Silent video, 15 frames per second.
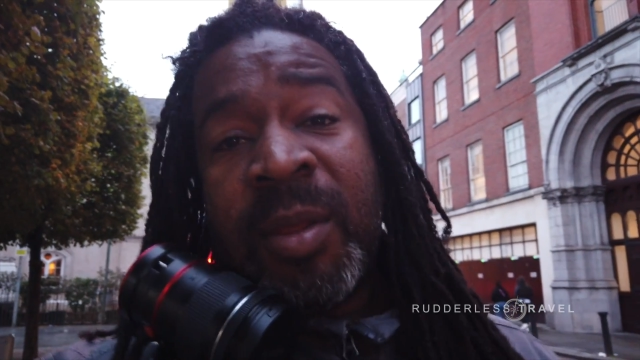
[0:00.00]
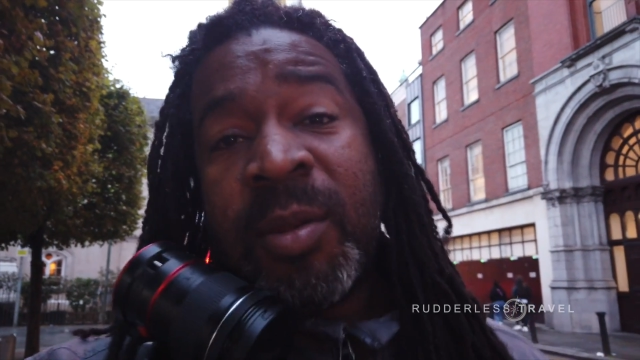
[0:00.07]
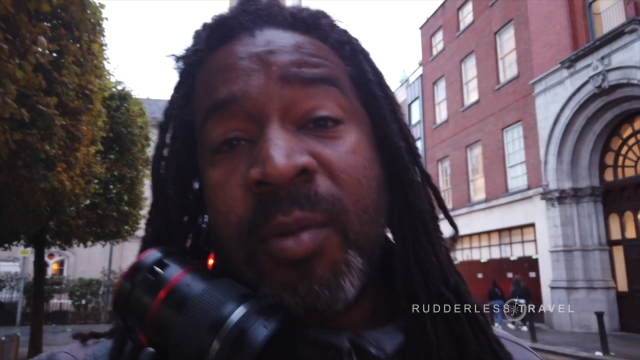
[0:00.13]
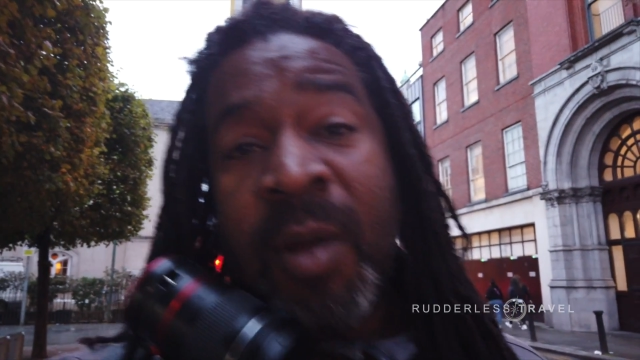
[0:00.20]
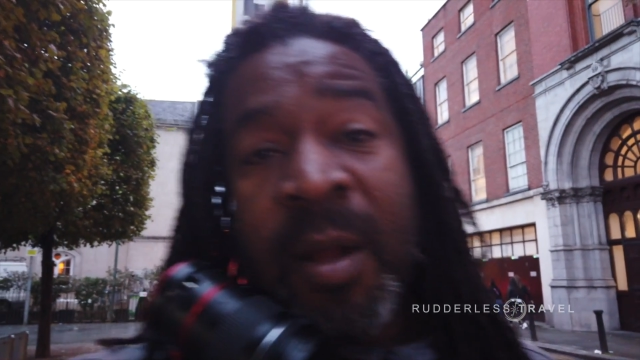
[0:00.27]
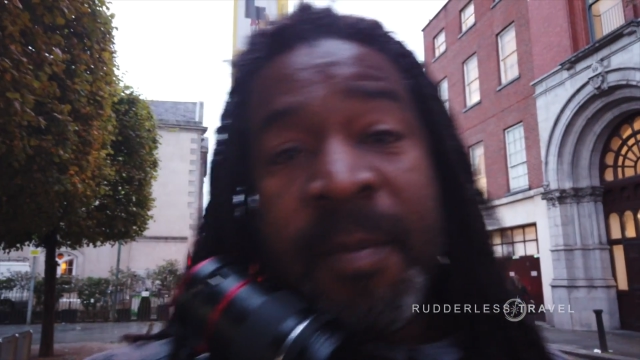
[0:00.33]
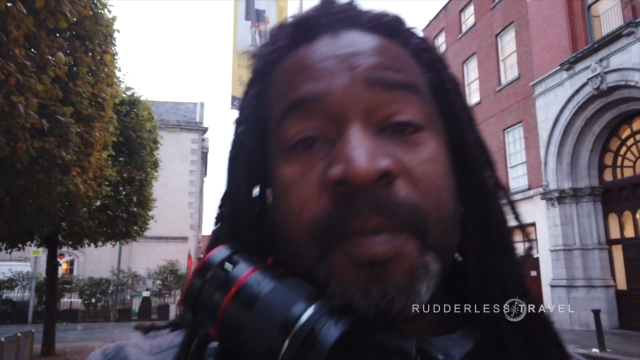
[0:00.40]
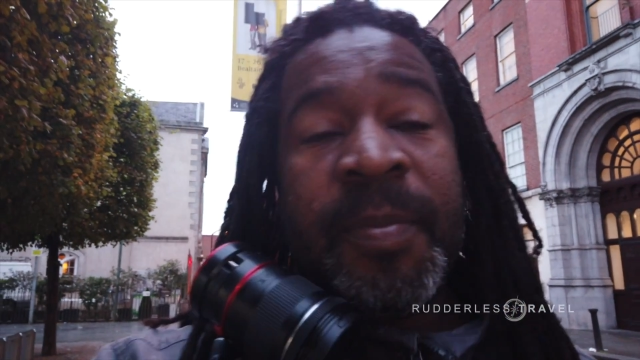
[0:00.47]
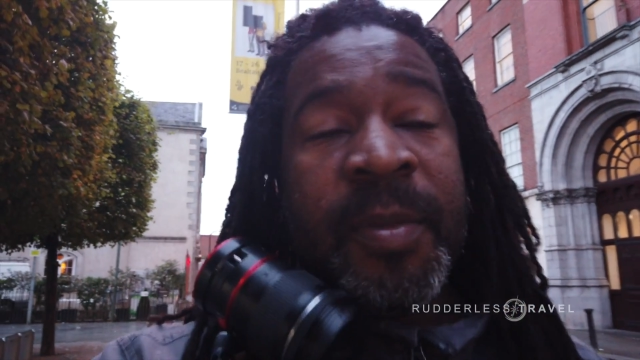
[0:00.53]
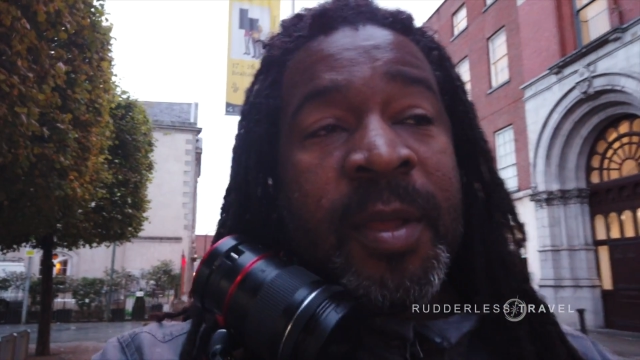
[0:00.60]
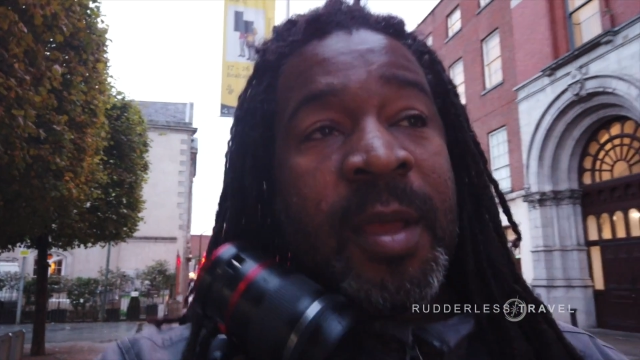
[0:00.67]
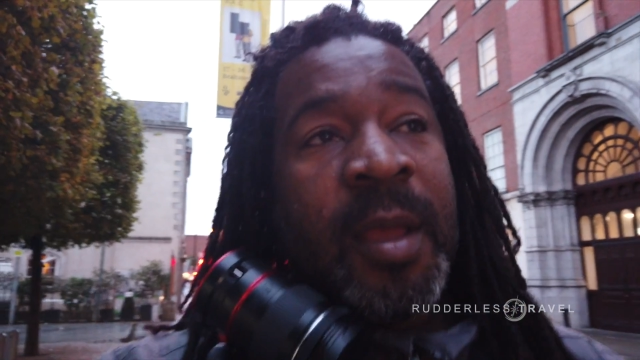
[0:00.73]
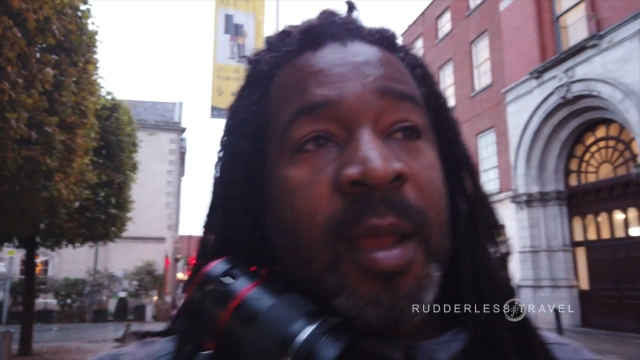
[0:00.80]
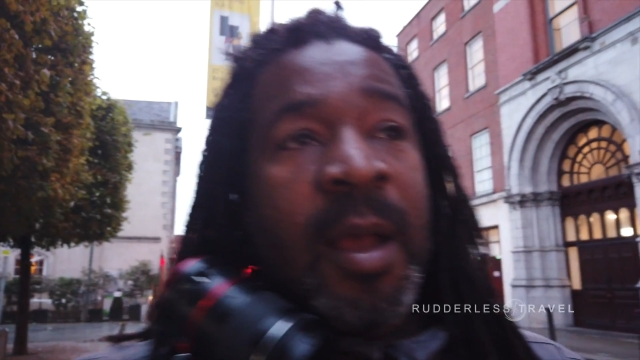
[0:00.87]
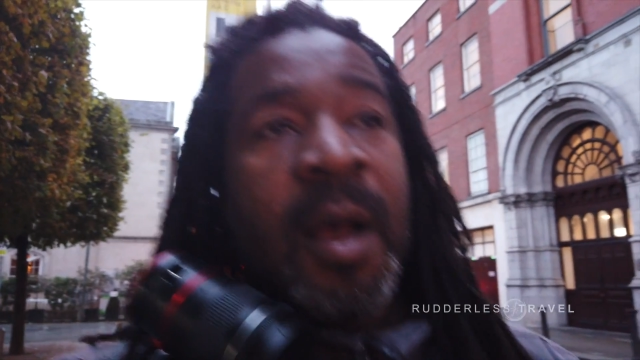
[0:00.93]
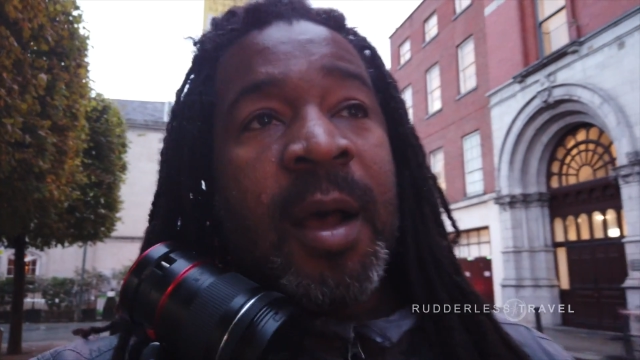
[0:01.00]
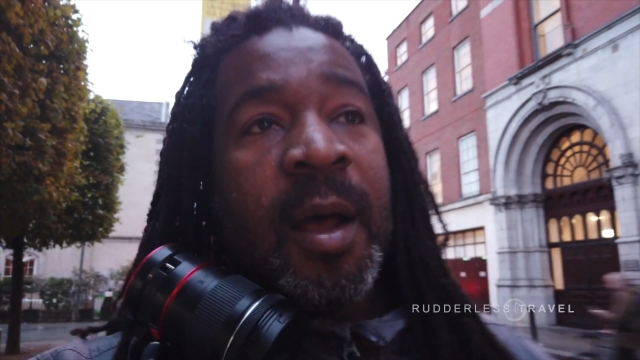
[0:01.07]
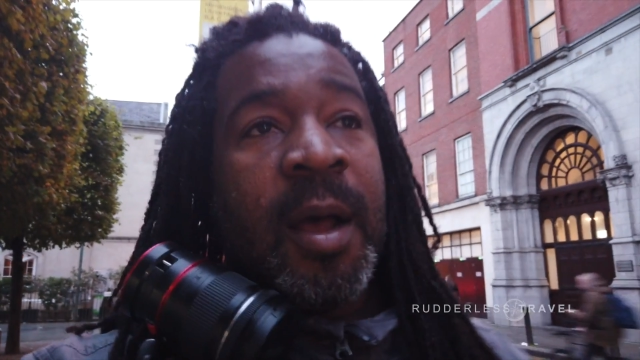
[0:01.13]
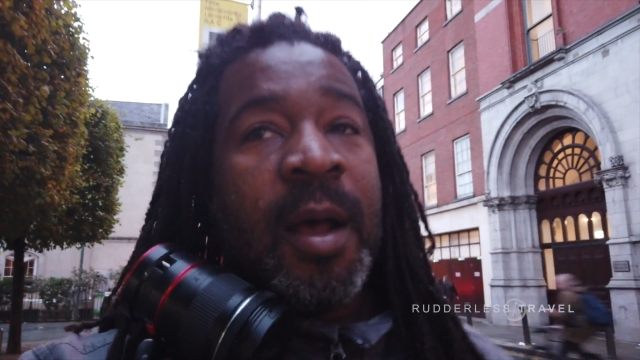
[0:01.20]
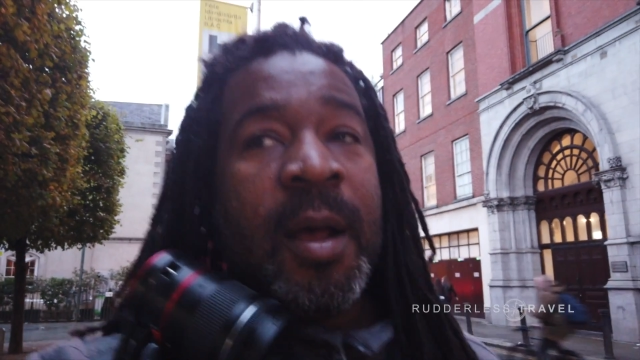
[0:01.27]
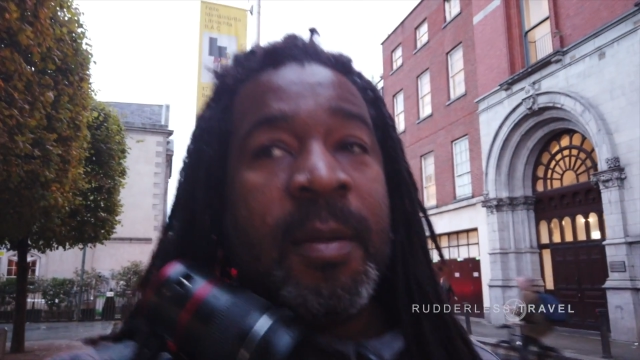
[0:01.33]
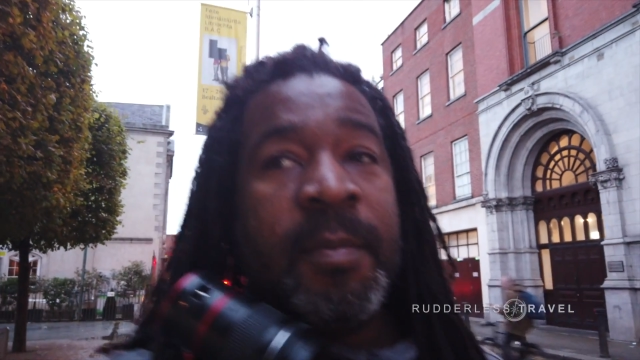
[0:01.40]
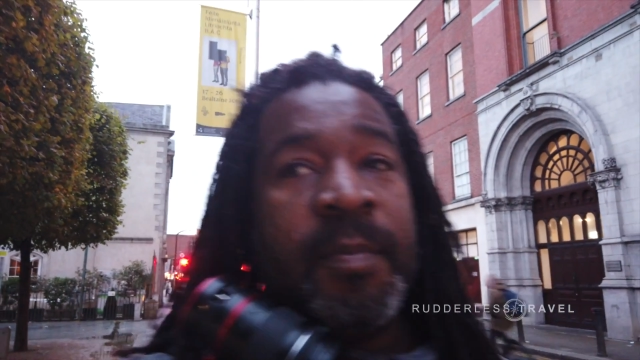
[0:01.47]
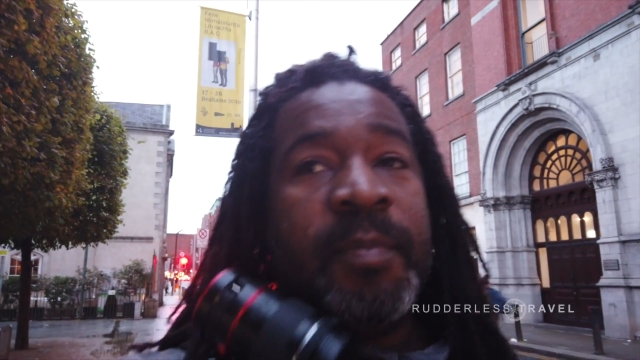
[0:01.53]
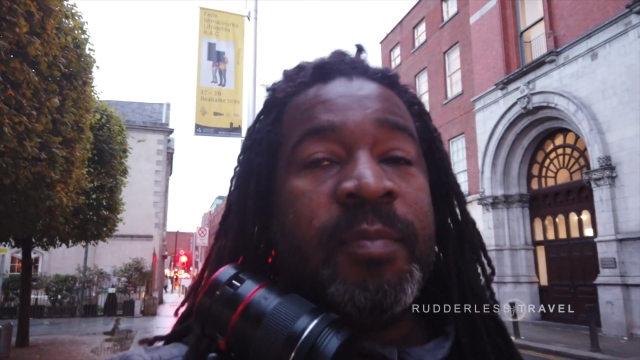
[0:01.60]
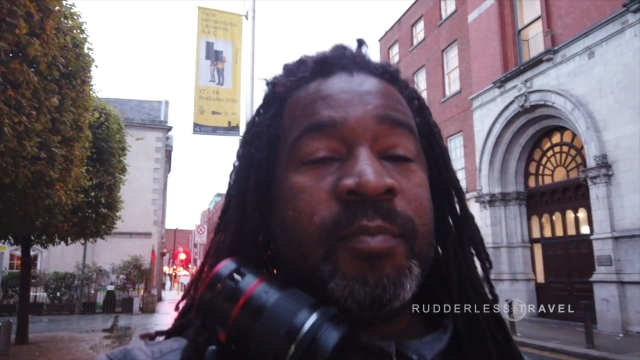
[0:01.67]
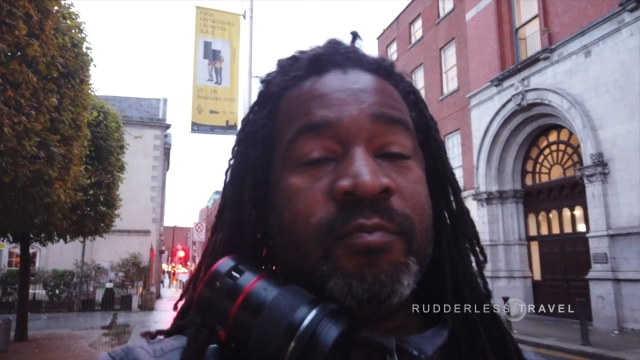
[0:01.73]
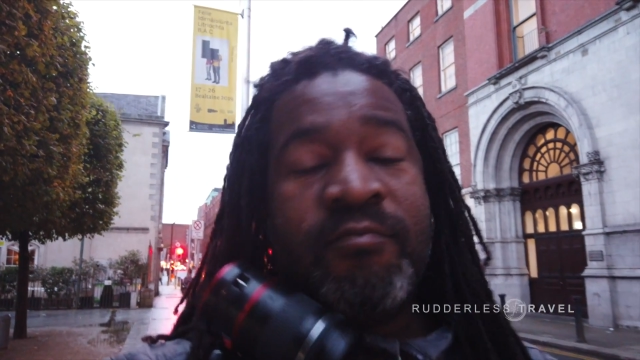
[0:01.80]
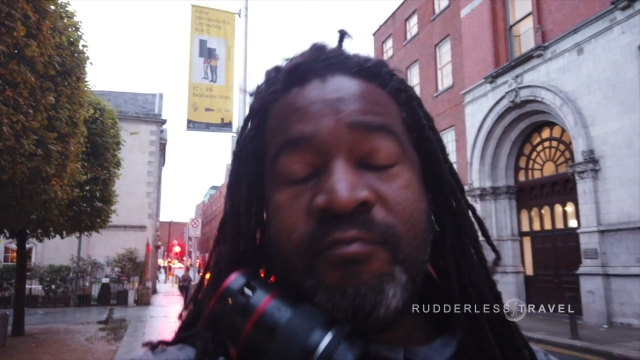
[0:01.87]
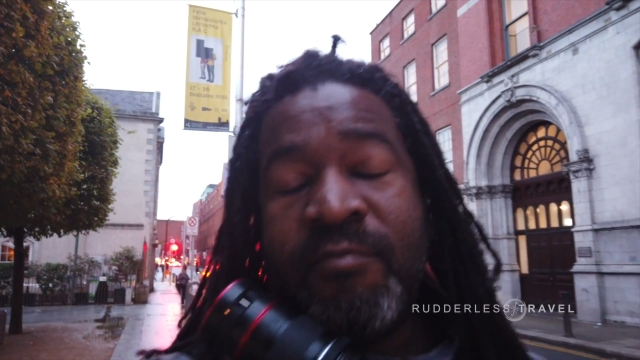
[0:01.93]
restaurant.
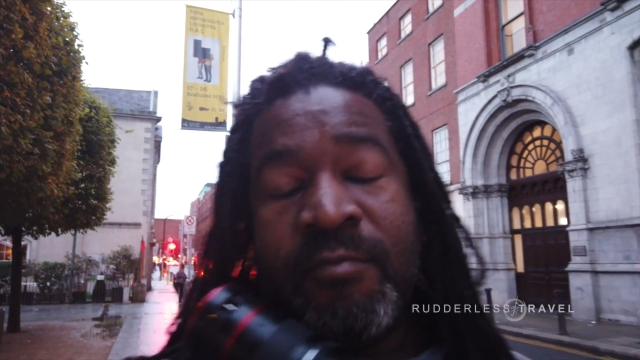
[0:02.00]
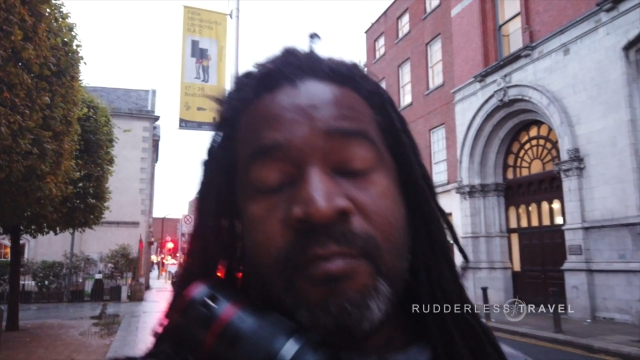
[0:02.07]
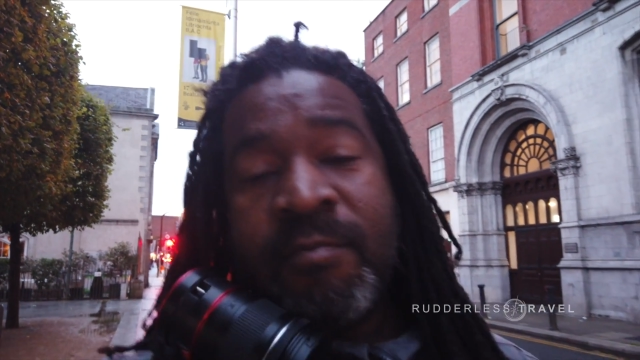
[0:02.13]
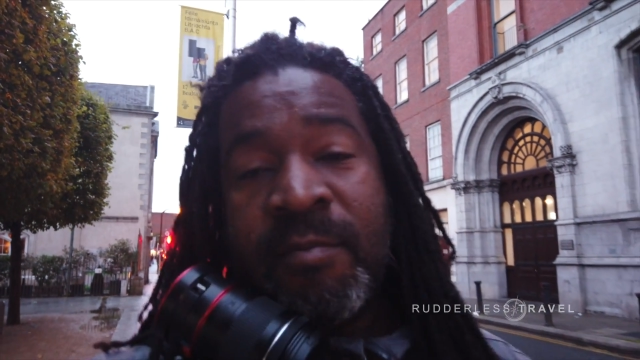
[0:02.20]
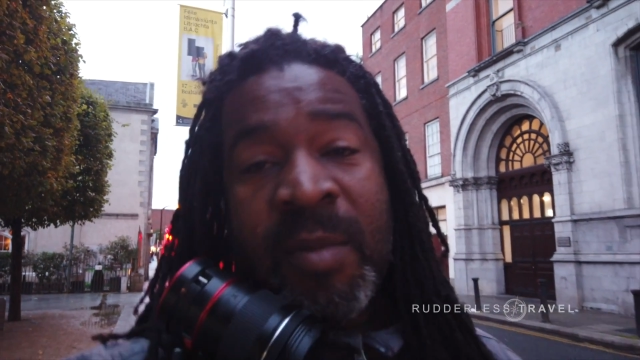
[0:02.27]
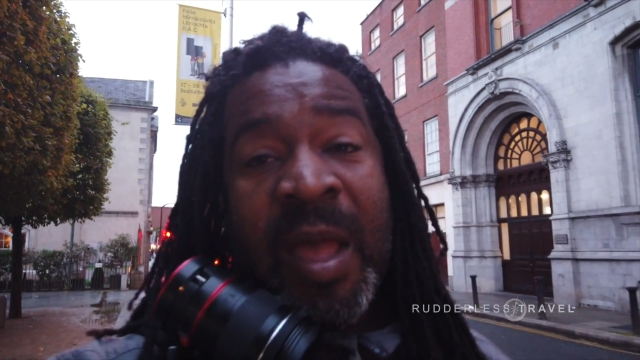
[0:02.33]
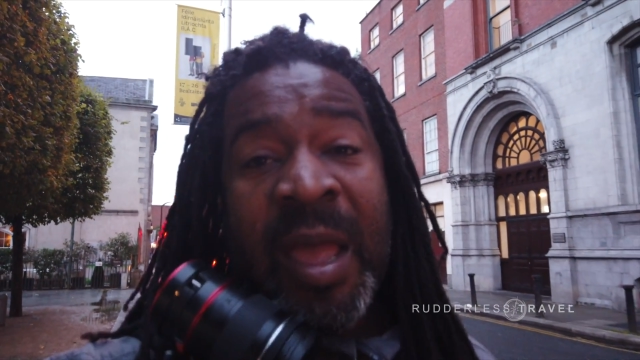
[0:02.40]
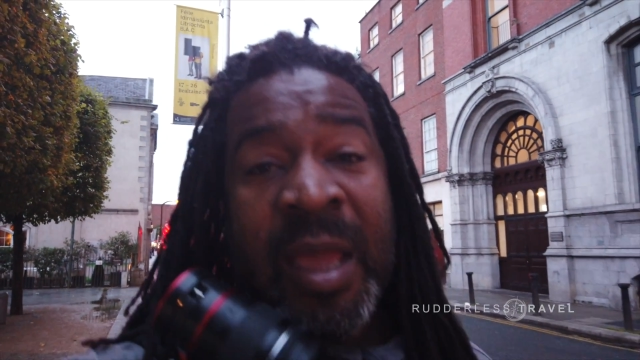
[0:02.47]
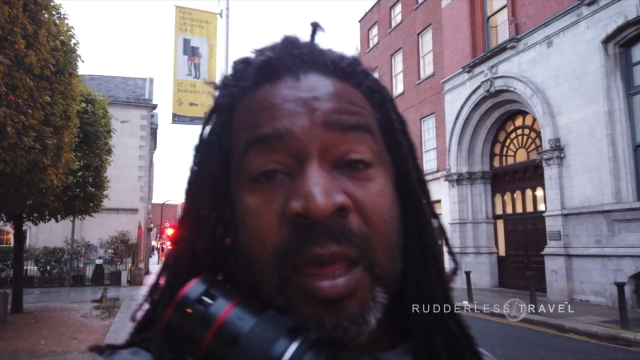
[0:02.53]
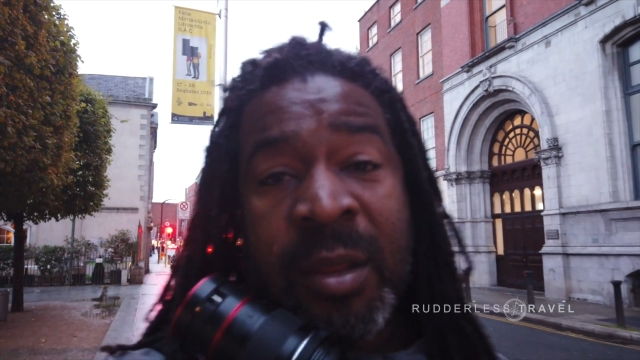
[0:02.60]
I